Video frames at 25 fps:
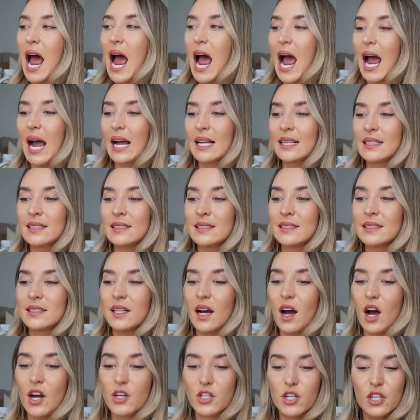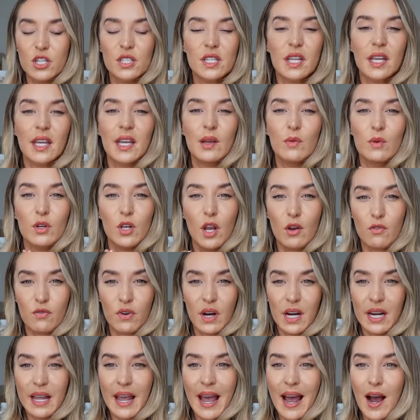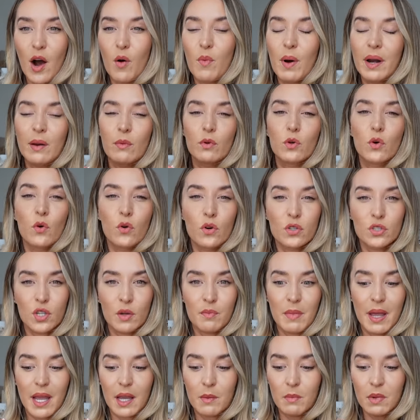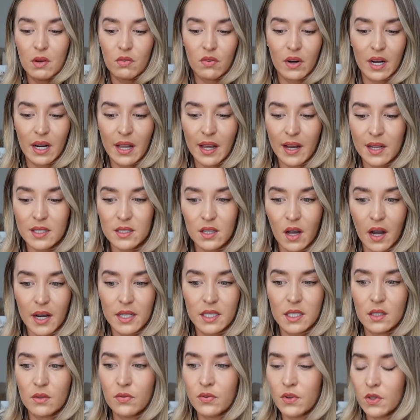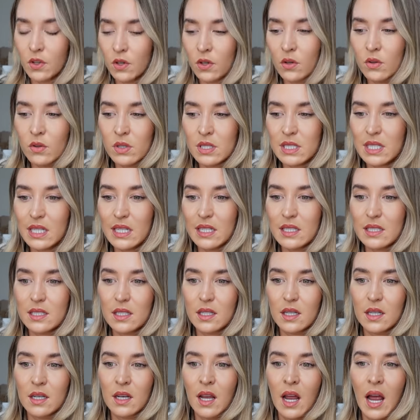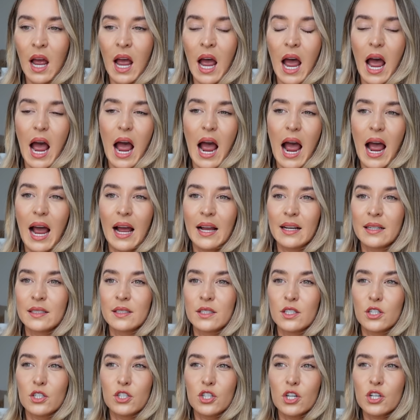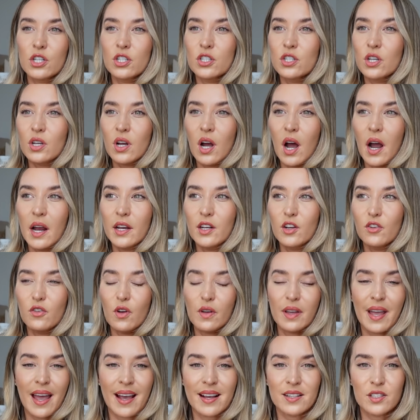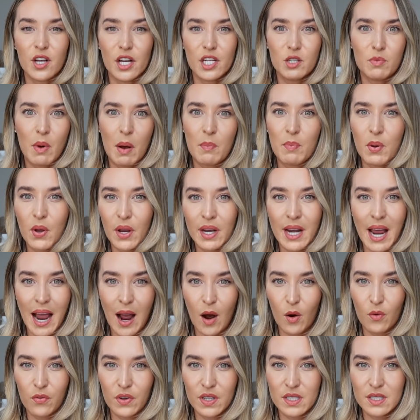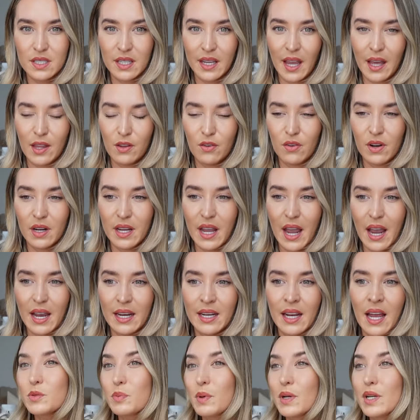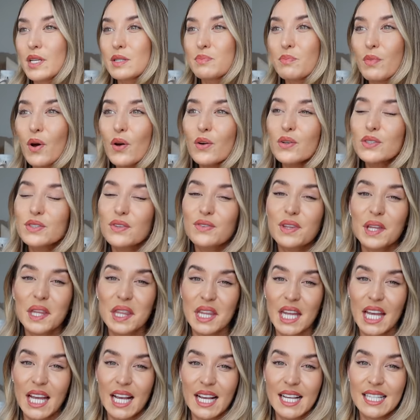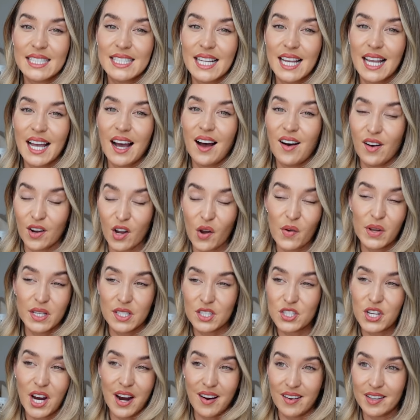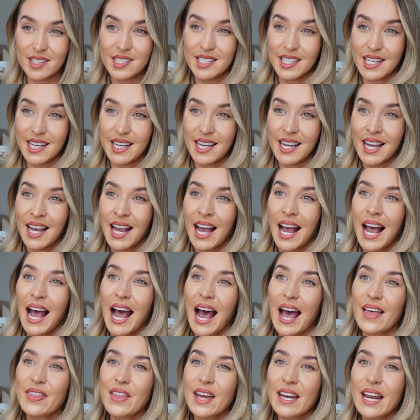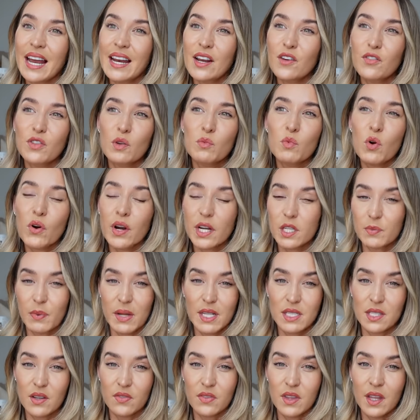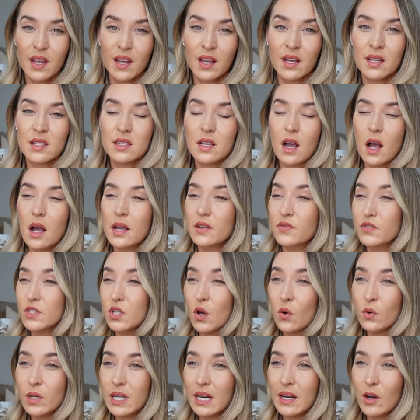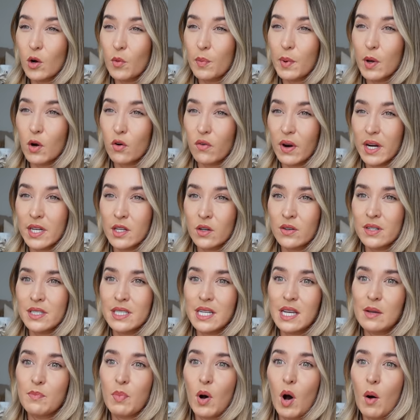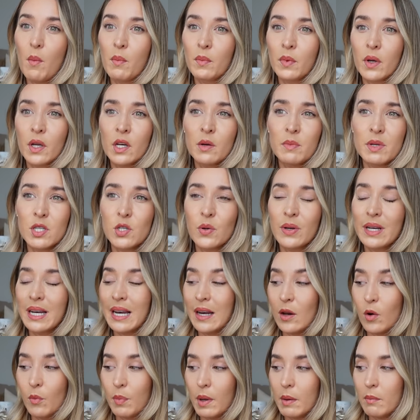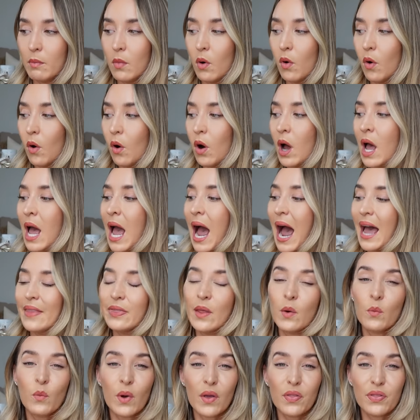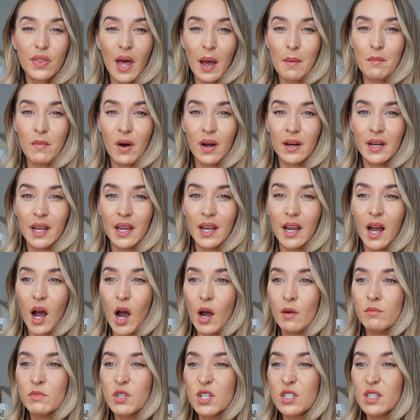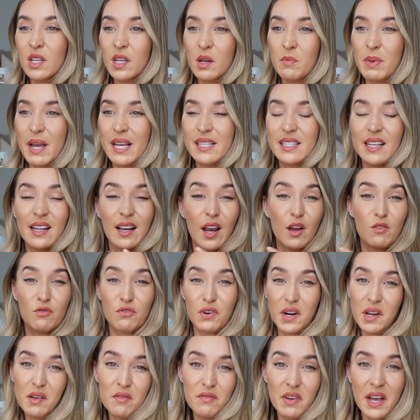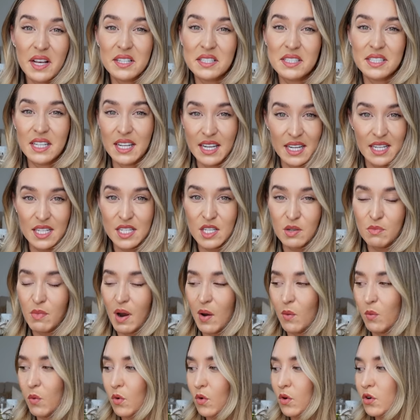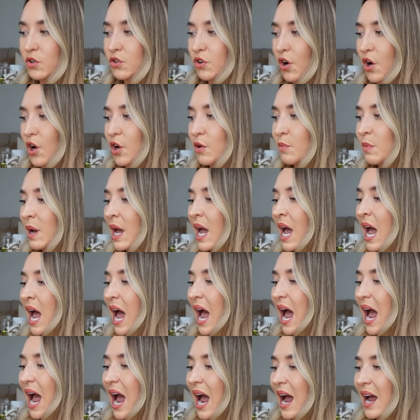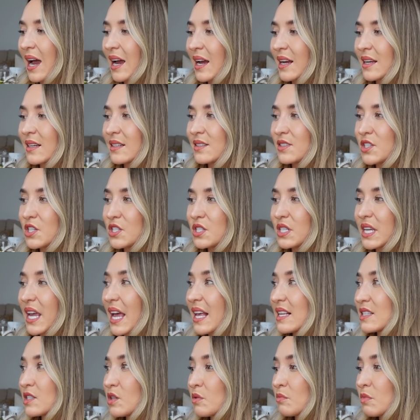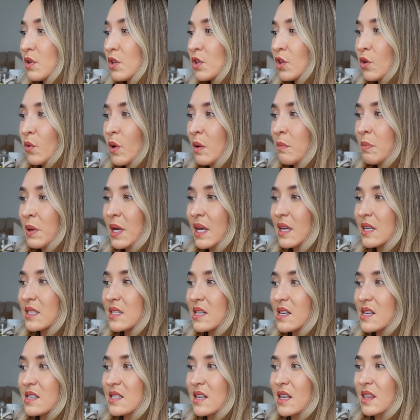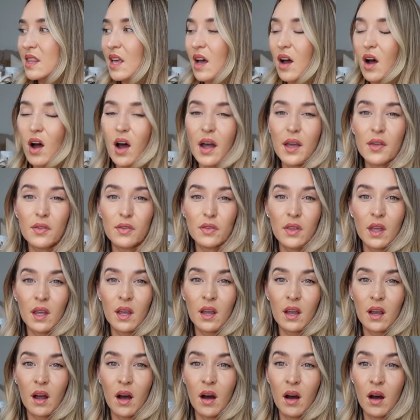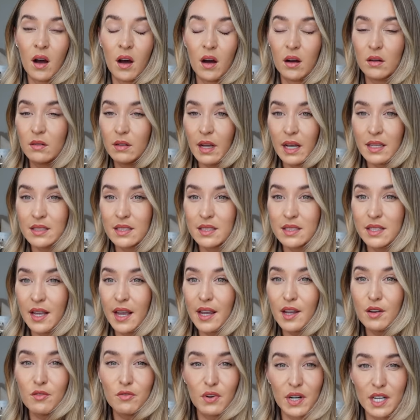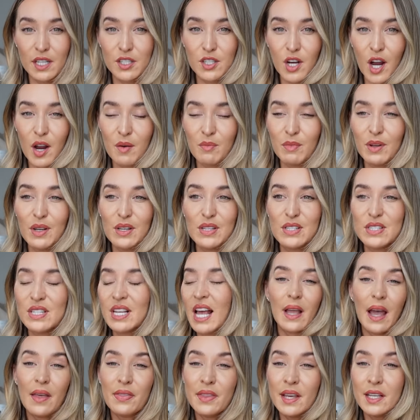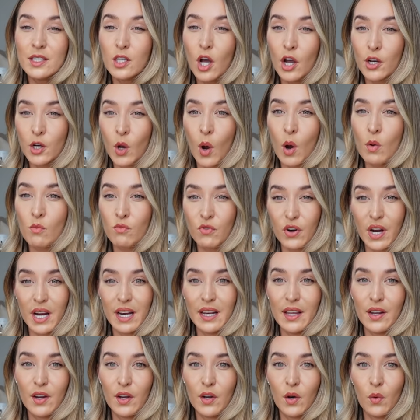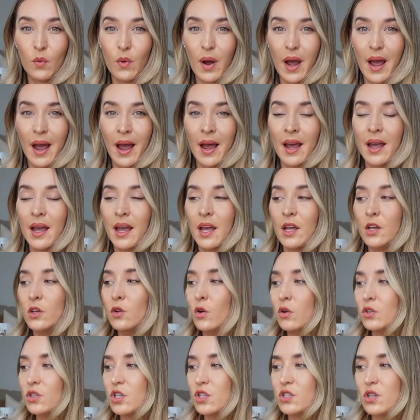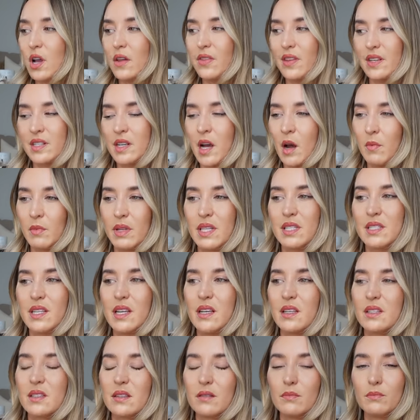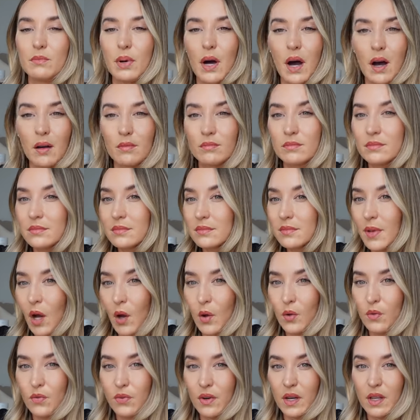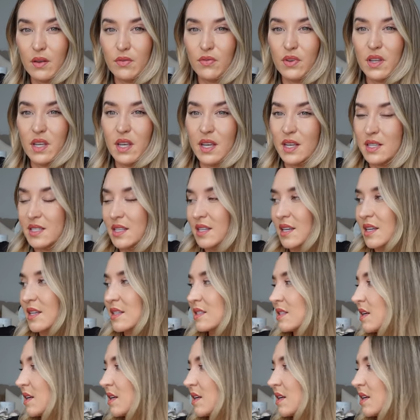and I just think it would like really help, and it would also make me really excited for the new season and just to kind of get excited about putting outfits together again. To be honest, most of the things are going to charity, and then any of the more expensive things, I've sold a little bit already on Depop, I'm gonna be doing a little bit more, and then with that money, I'm just gonna basically like reinvest it into my wardrobe and just get some new in pieces that I think are, as I say, really timeless and things that I know I'm really gonna wear, not just like this coming season, but hopefully for years and years